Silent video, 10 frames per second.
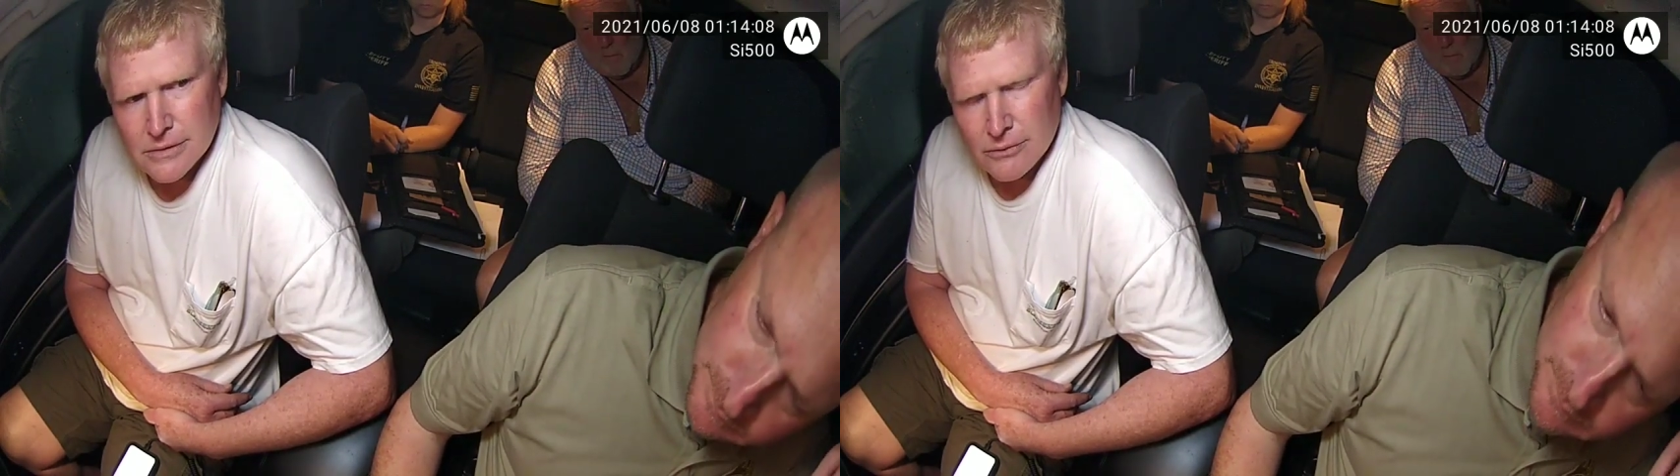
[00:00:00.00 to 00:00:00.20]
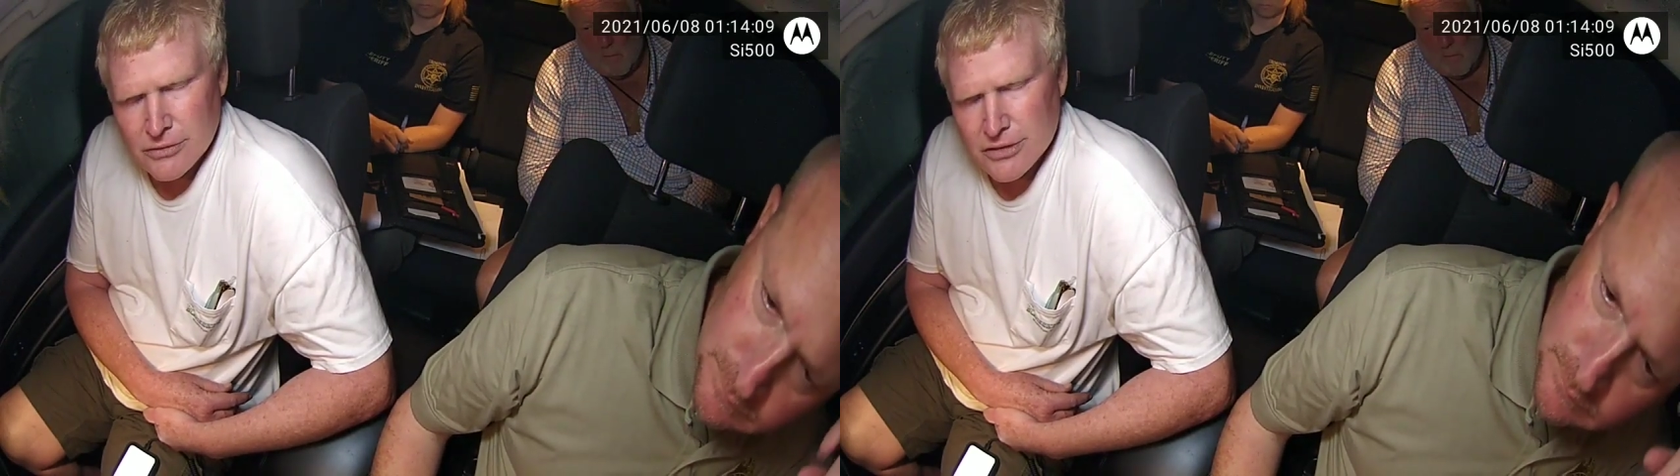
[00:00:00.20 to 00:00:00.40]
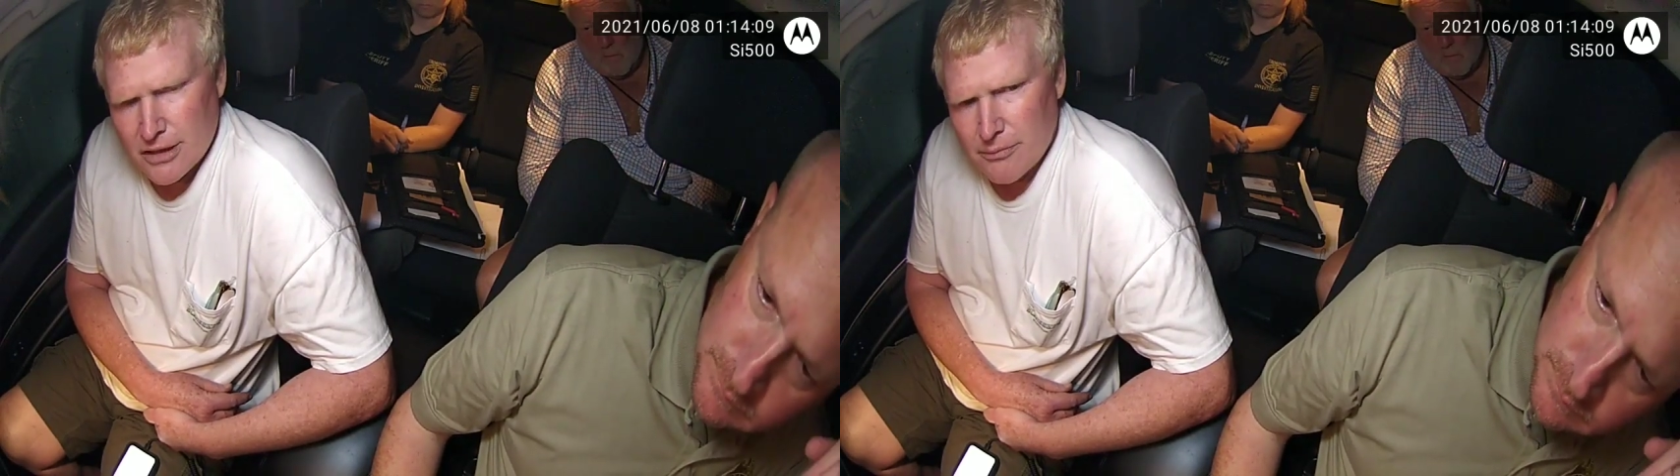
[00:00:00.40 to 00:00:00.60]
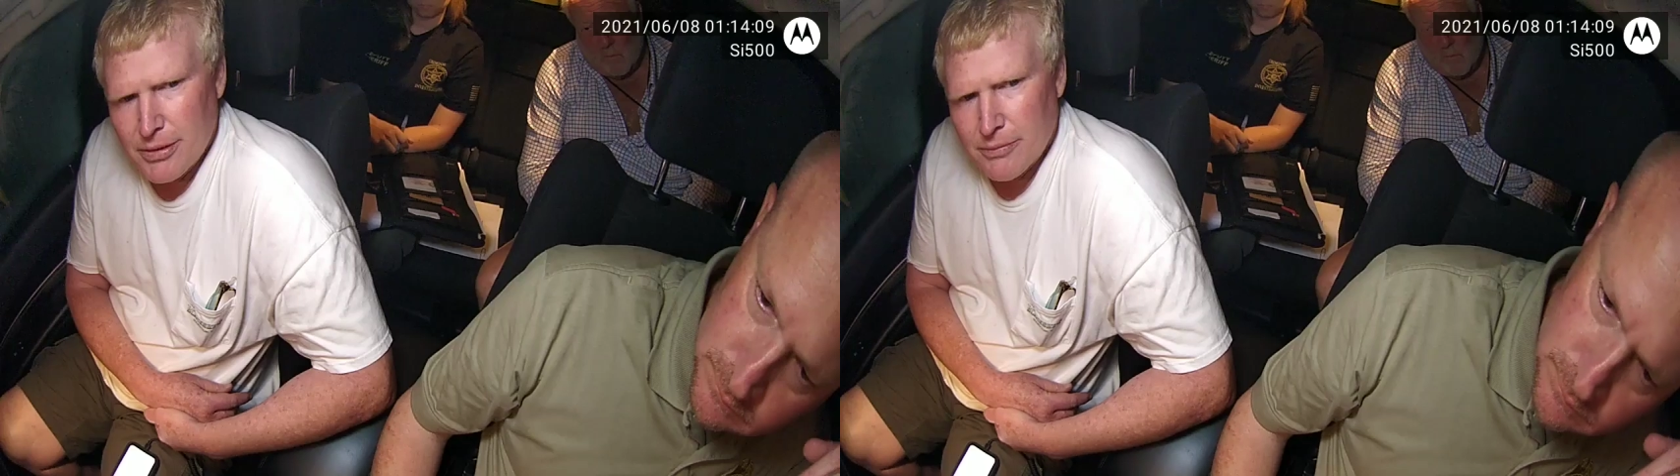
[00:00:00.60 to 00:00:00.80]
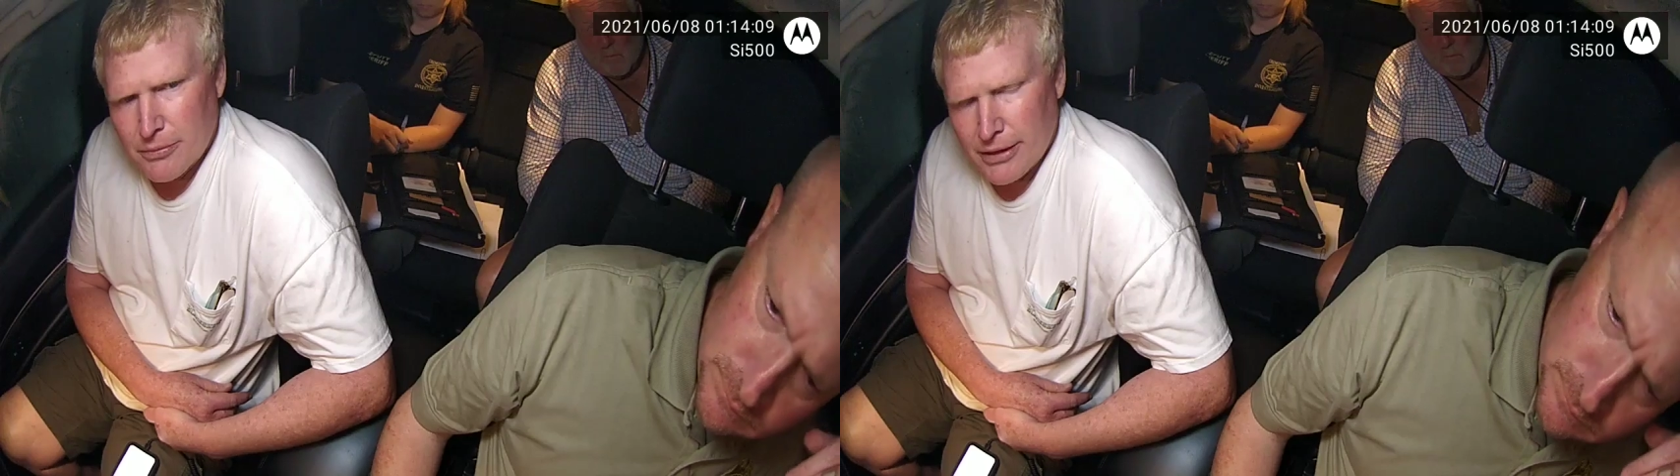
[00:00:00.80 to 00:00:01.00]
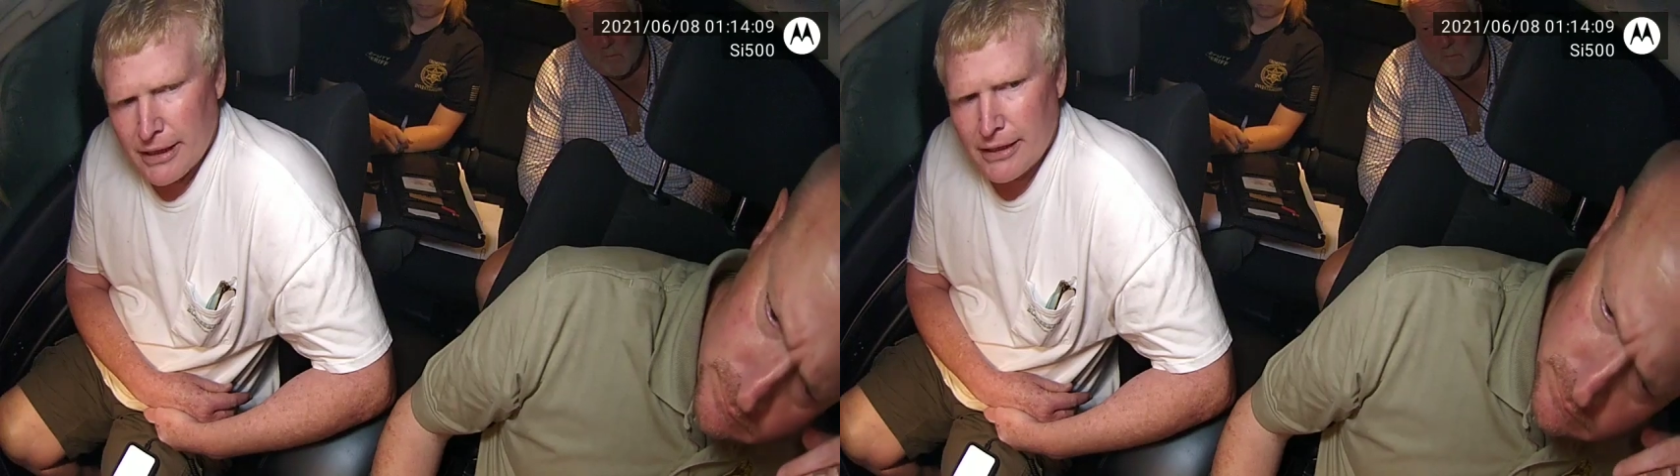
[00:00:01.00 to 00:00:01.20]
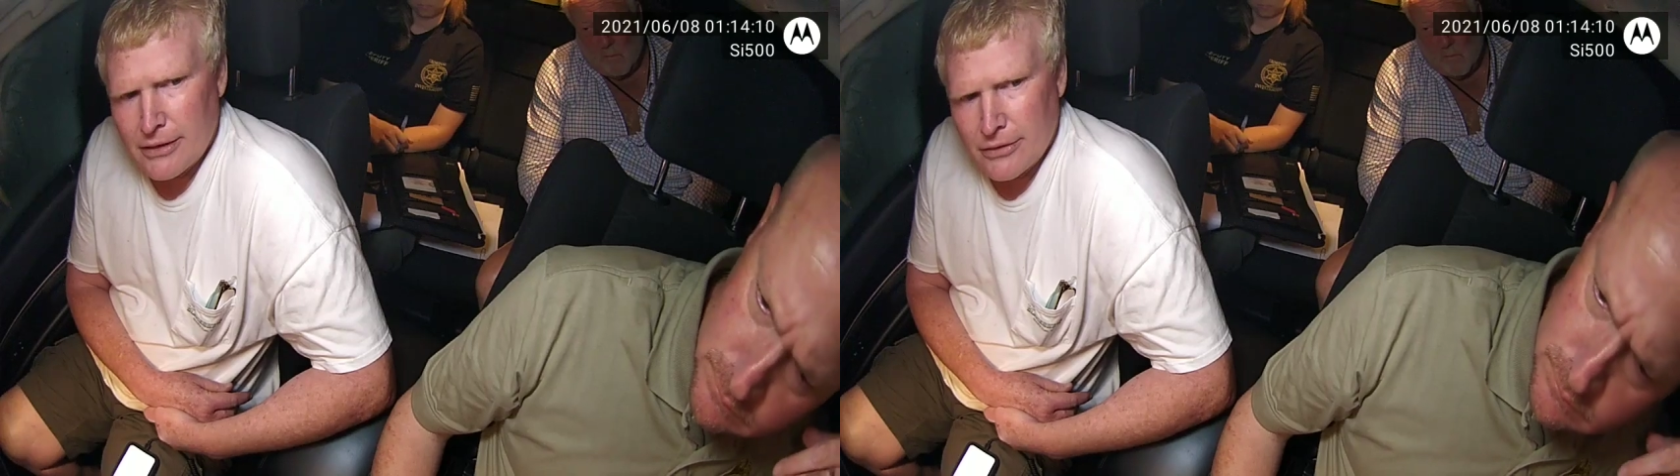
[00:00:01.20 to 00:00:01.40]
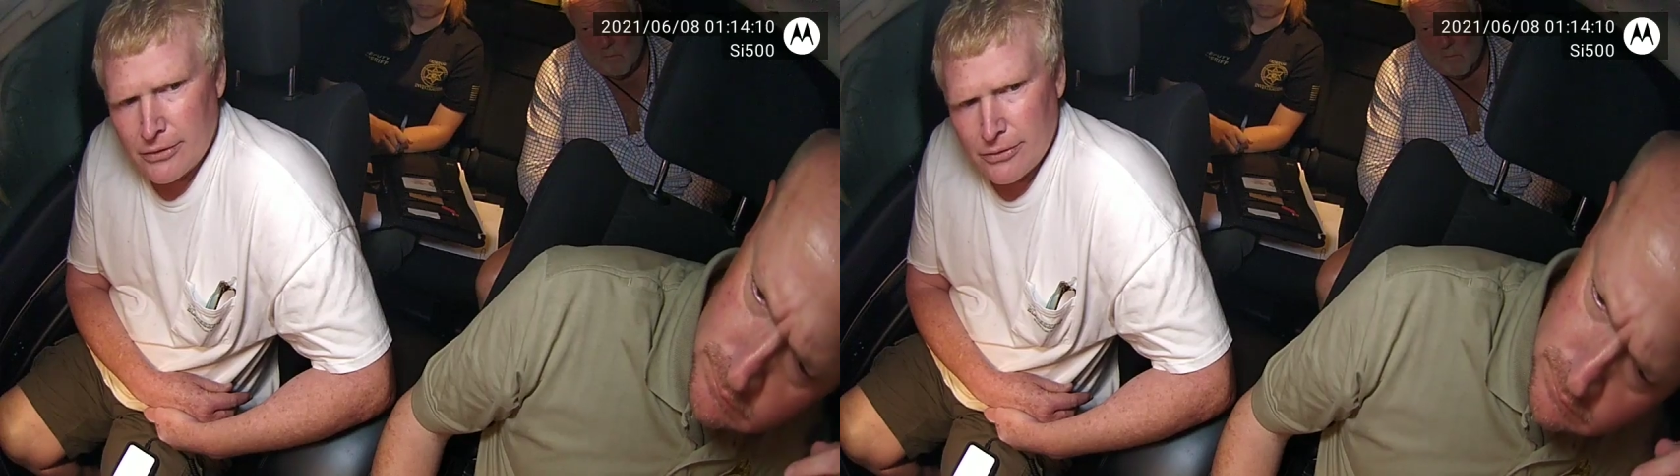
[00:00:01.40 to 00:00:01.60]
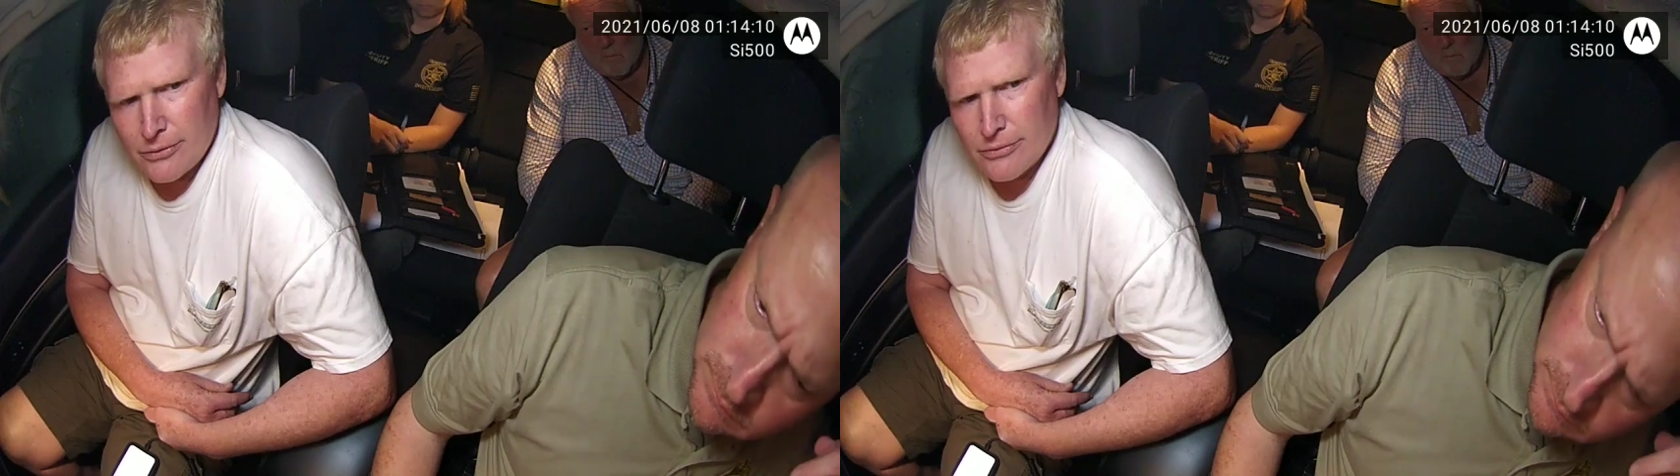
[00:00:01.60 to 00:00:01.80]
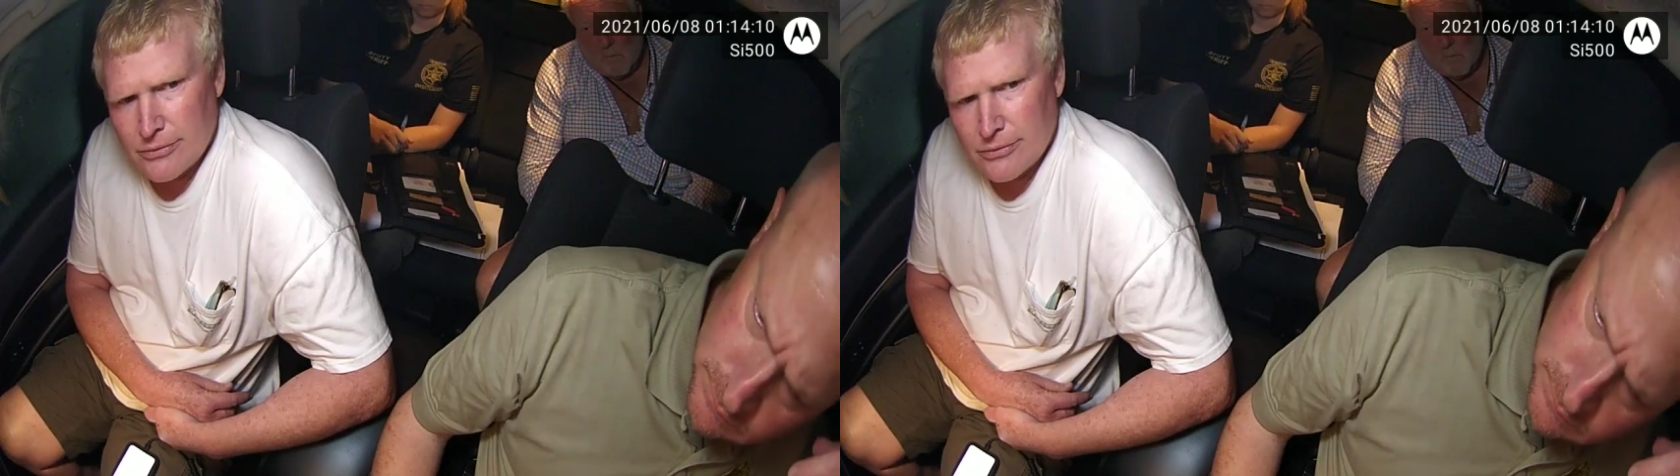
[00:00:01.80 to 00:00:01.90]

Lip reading: It was some people that he knew